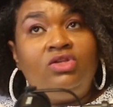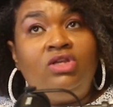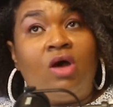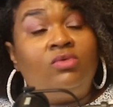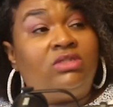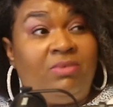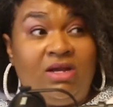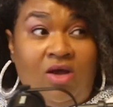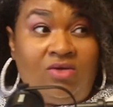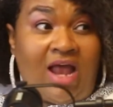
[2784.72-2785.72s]
don't
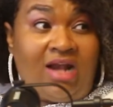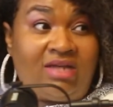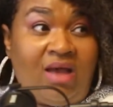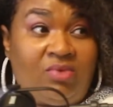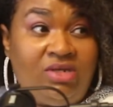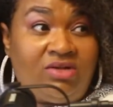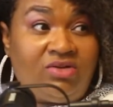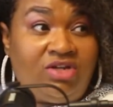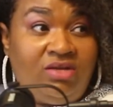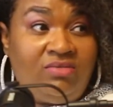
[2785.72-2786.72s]
spend a whole lot of time
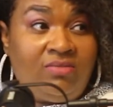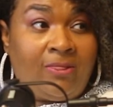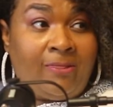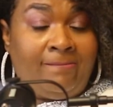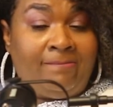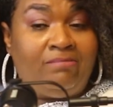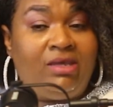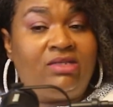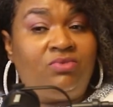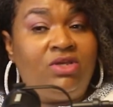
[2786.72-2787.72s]
researching,
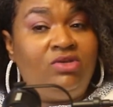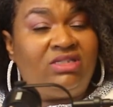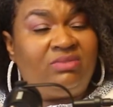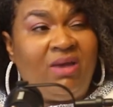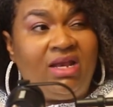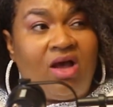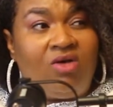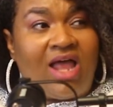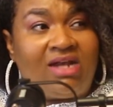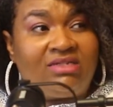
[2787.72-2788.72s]
because when you spend a
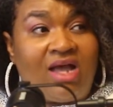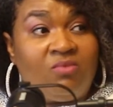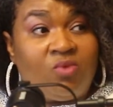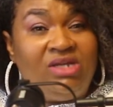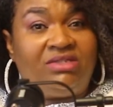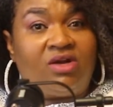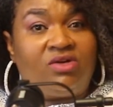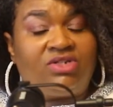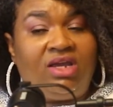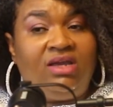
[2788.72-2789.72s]
whole lot of time
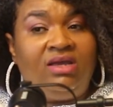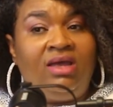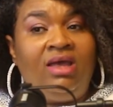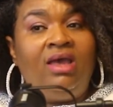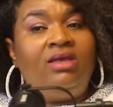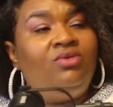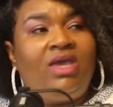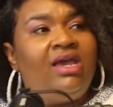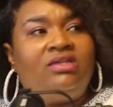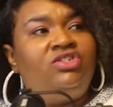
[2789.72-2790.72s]
researching, you
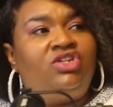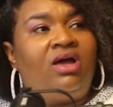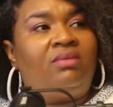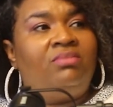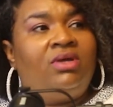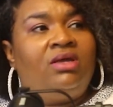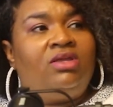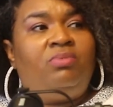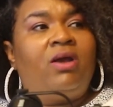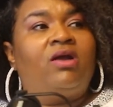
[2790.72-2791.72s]
can't jump.
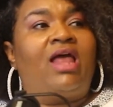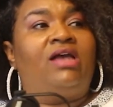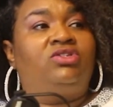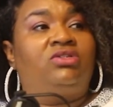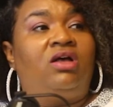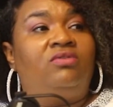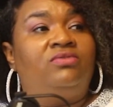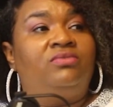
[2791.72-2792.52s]
You paralyze yourself.